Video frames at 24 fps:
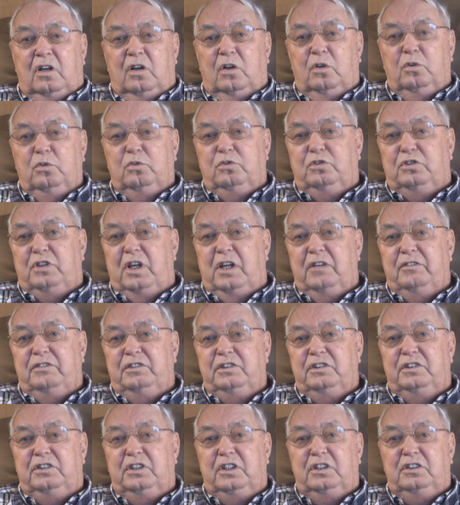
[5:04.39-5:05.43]
Old San
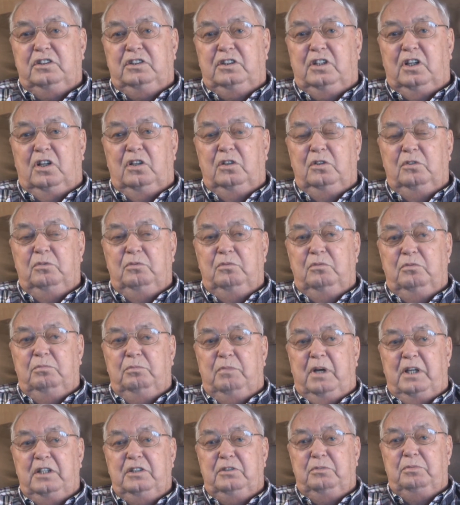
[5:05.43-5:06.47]
Francisco
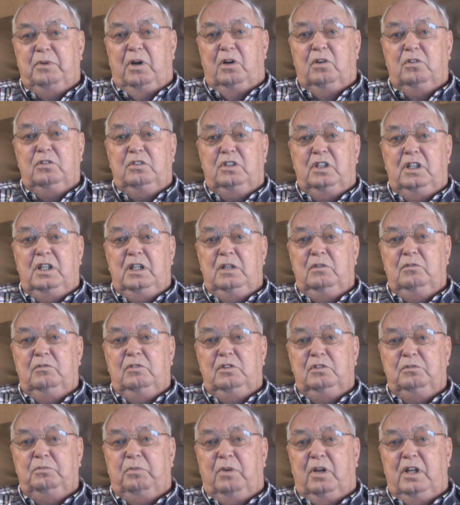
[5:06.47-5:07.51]
baseball
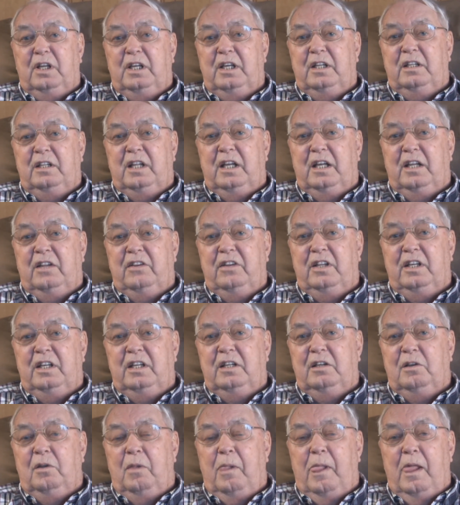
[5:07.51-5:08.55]
team was playing there
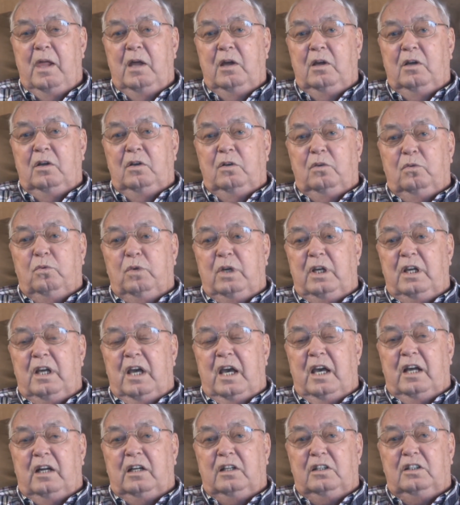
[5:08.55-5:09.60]
then, and we
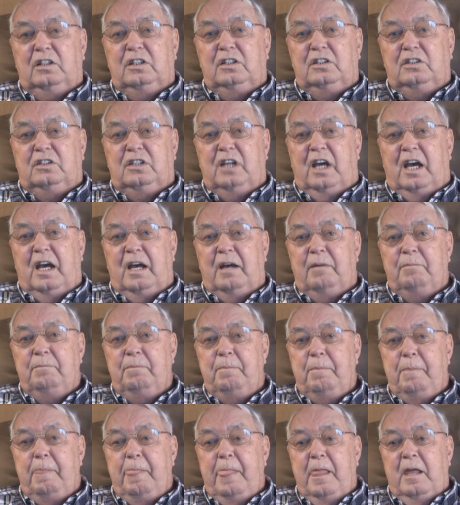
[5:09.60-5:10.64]
had a good time.
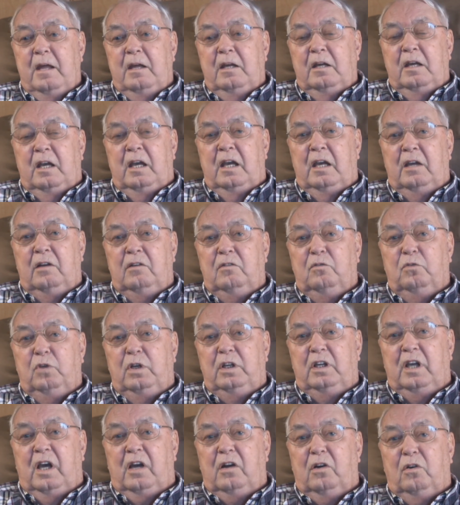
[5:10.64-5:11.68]
and
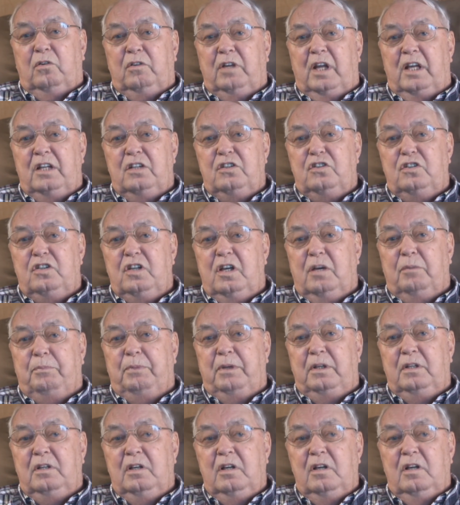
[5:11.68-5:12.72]
we got on that
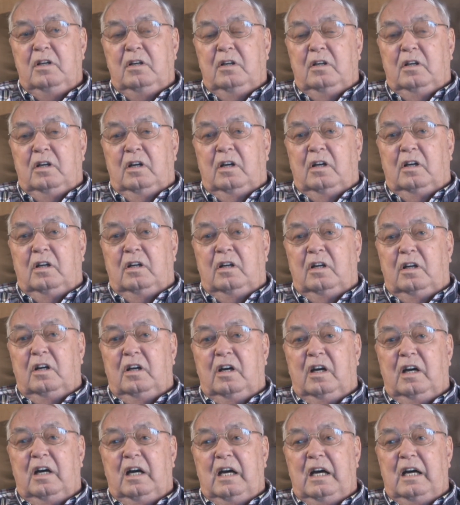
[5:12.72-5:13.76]
ship, and my